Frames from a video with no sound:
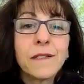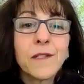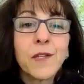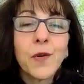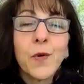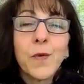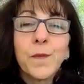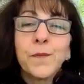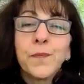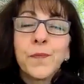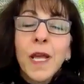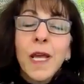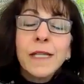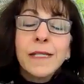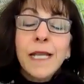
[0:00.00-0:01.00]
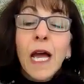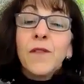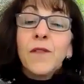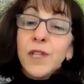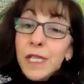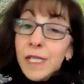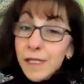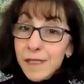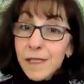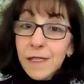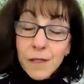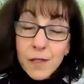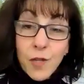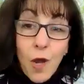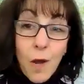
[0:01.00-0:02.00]
So diving into
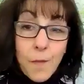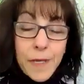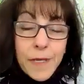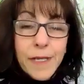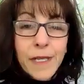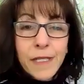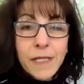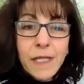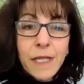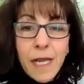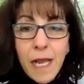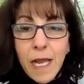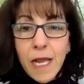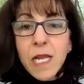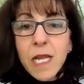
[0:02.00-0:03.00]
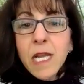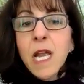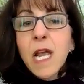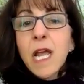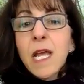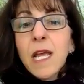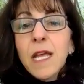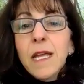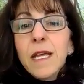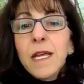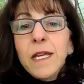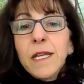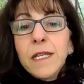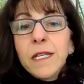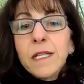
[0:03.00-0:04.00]
the topic today
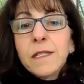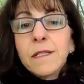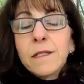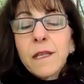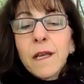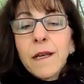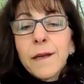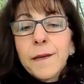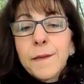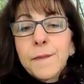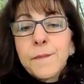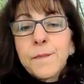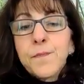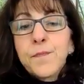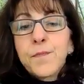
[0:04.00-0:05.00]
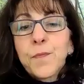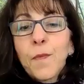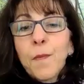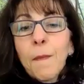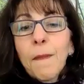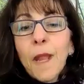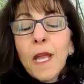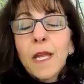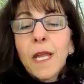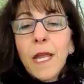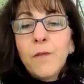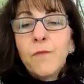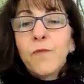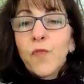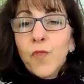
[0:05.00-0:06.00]
is it
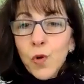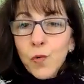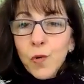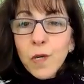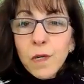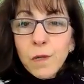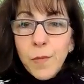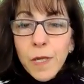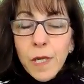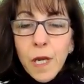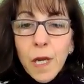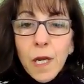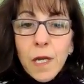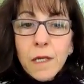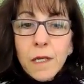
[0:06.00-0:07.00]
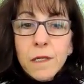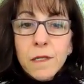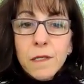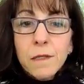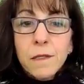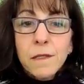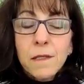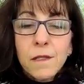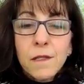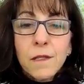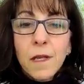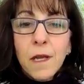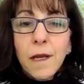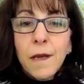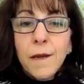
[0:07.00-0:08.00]
came forward because
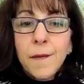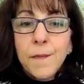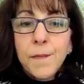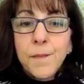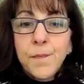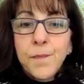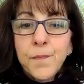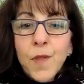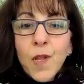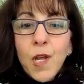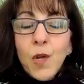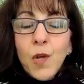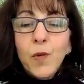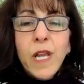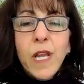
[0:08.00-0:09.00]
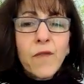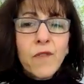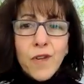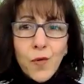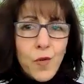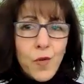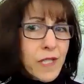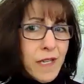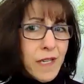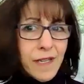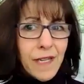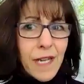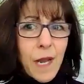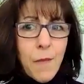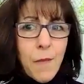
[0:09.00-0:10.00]
we never know what's going
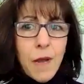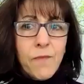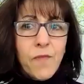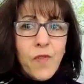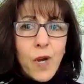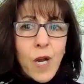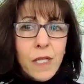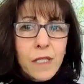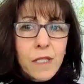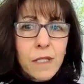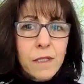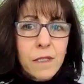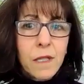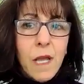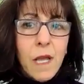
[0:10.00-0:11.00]
to come up for us.